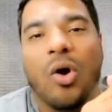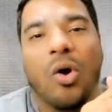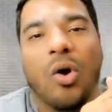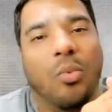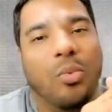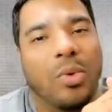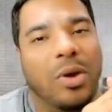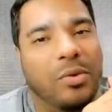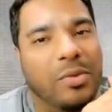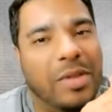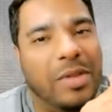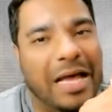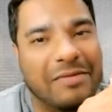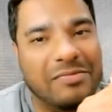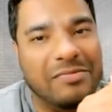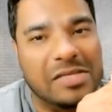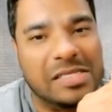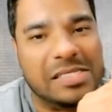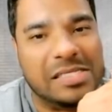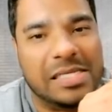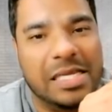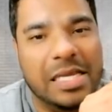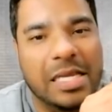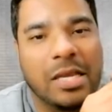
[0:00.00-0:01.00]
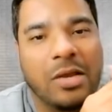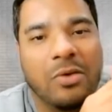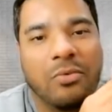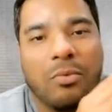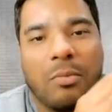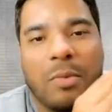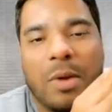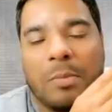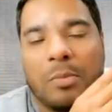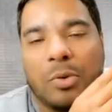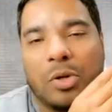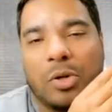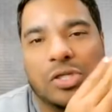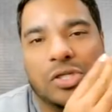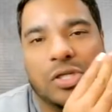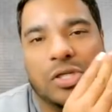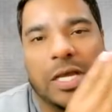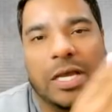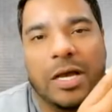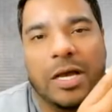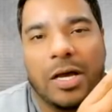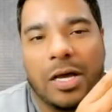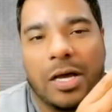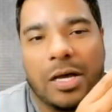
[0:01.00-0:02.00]
We will have to see. Remember,
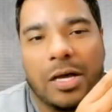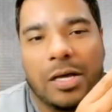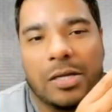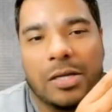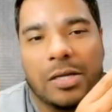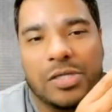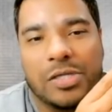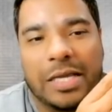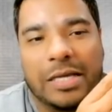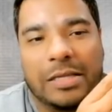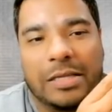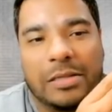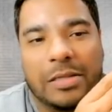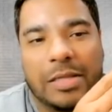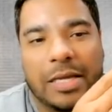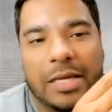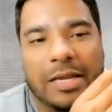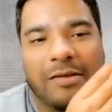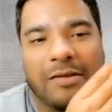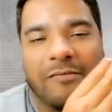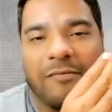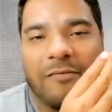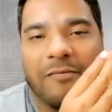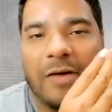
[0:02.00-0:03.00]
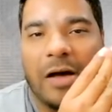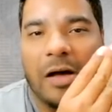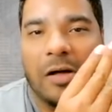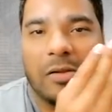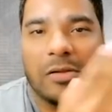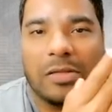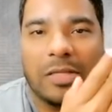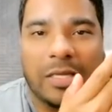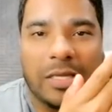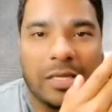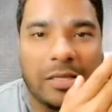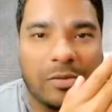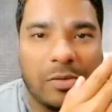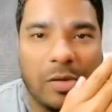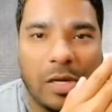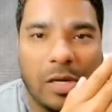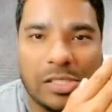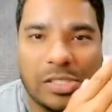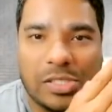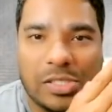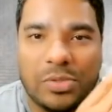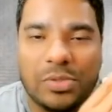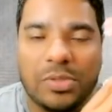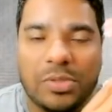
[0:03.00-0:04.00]
Jay, uh, Jay Clayton filed the
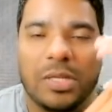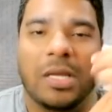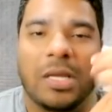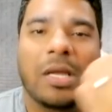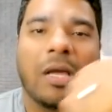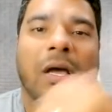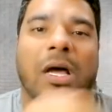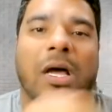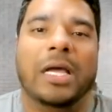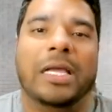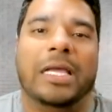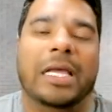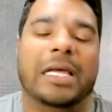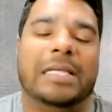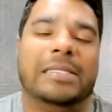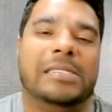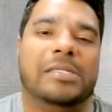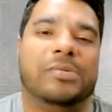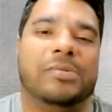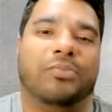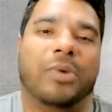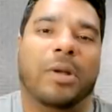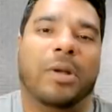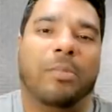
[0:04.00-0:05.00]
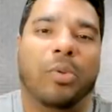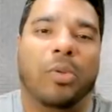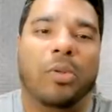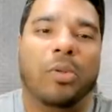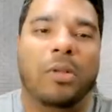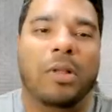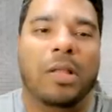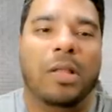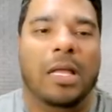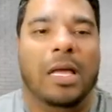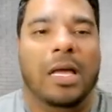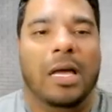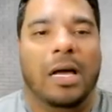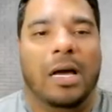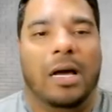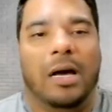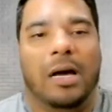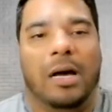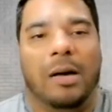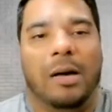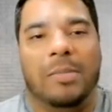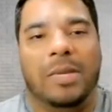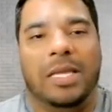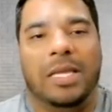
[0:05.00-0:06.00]
lawsuit against Ripple.
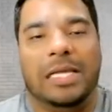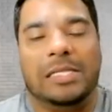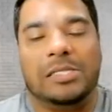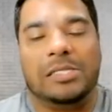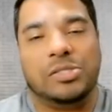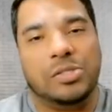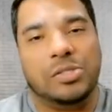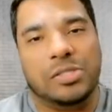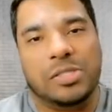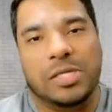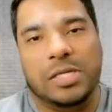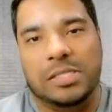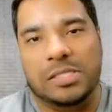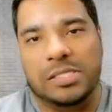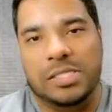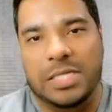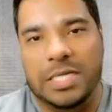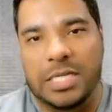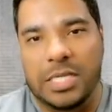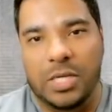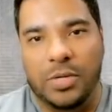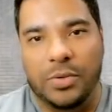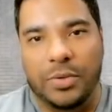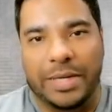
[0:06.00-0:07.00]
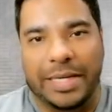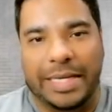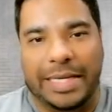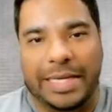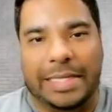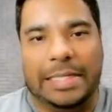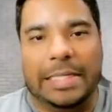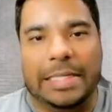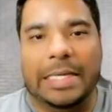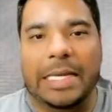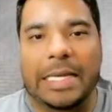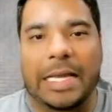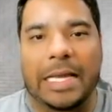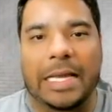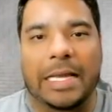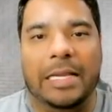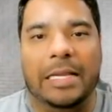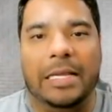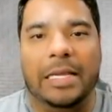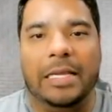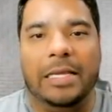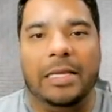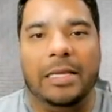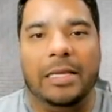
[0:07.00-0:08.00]
Um, Gensler's continuing it.
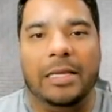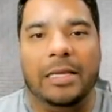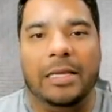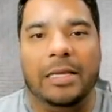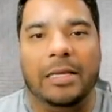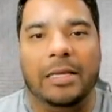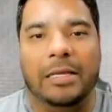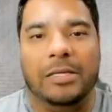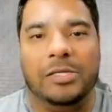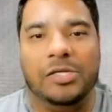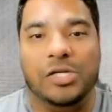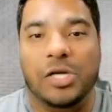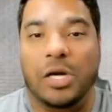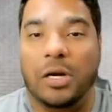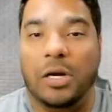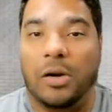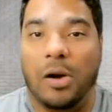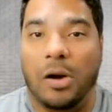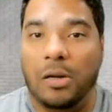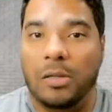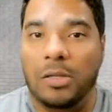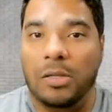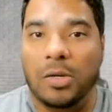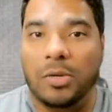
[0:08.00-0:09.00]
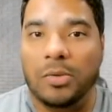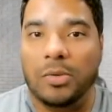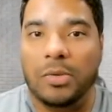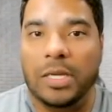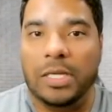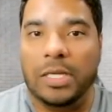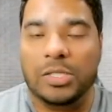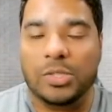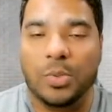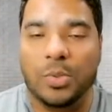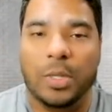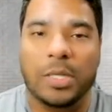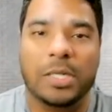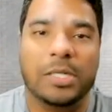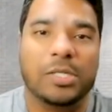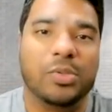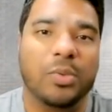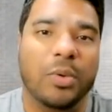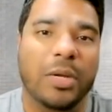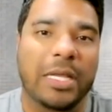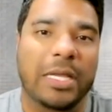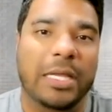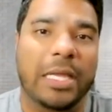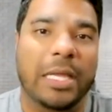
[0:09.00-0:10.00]
And Giancarlo in twenty
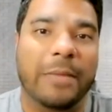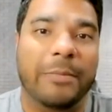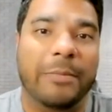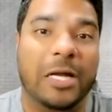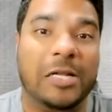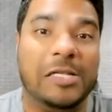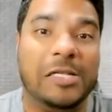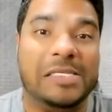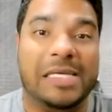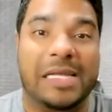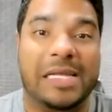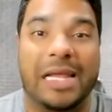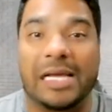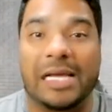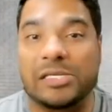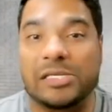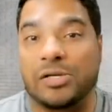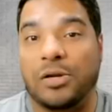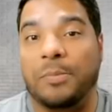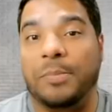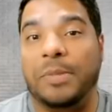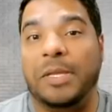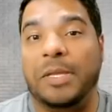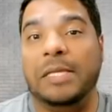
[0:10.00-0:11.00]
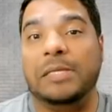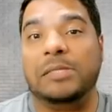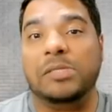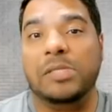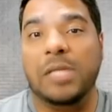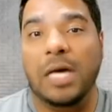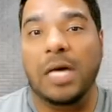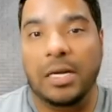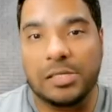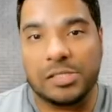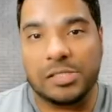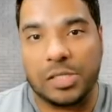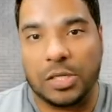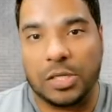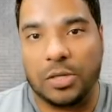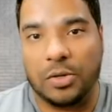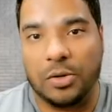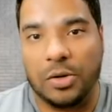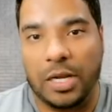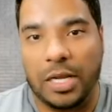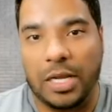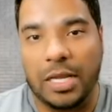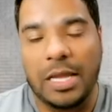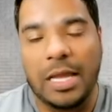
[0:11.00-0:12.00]
twenty came out and said X R P is not a
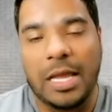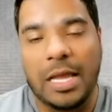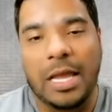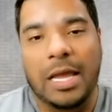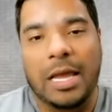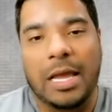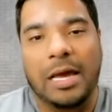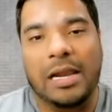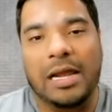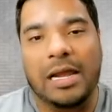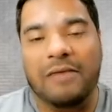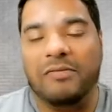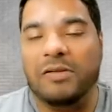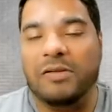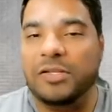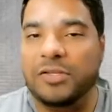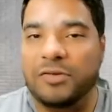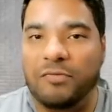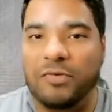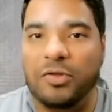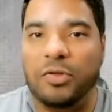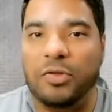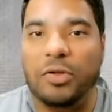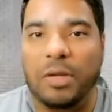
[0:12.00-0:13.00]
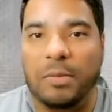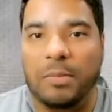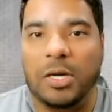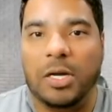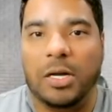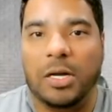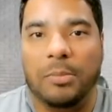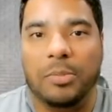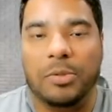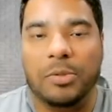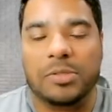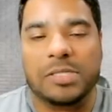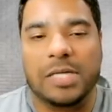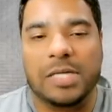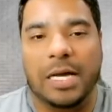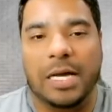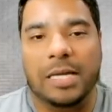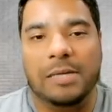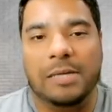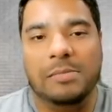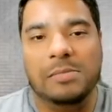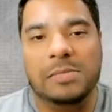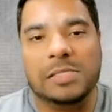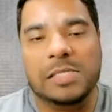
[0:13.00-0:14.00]
security. And I've interviewed him a couple
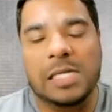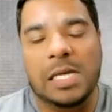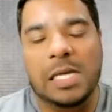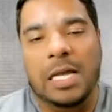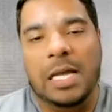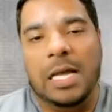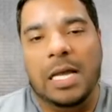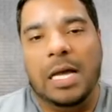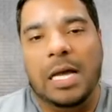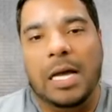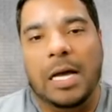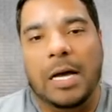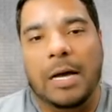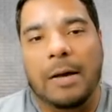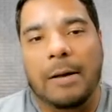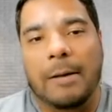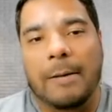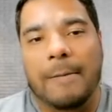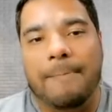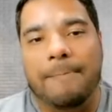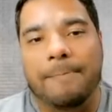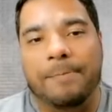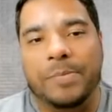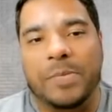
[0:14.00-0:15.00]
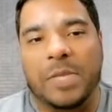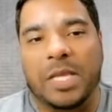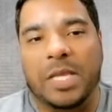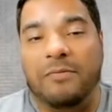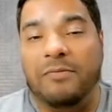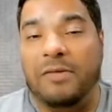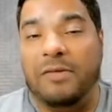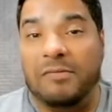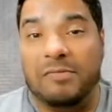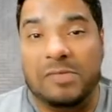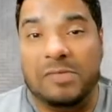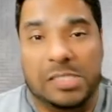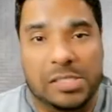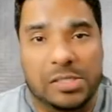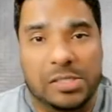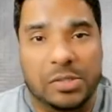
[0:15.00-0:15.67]
times. Um, and if you haven't seen